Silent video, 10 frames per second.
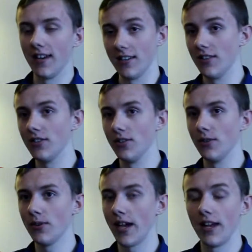
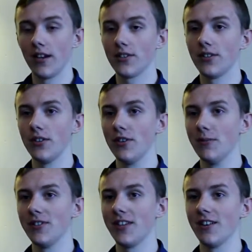NDSU and also the
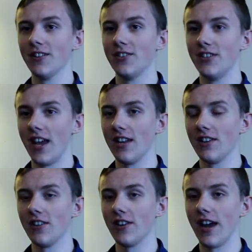Newman Center's
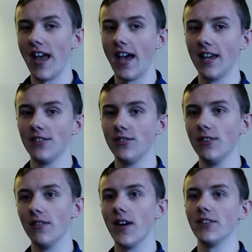janitor and
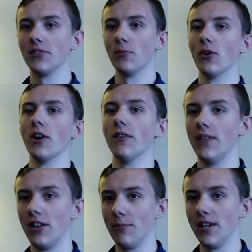student advisory board
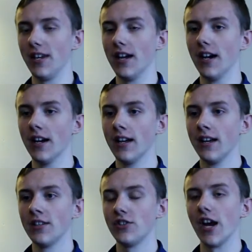video media
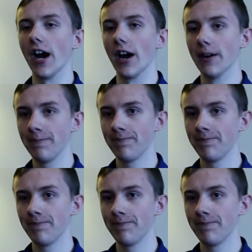chair.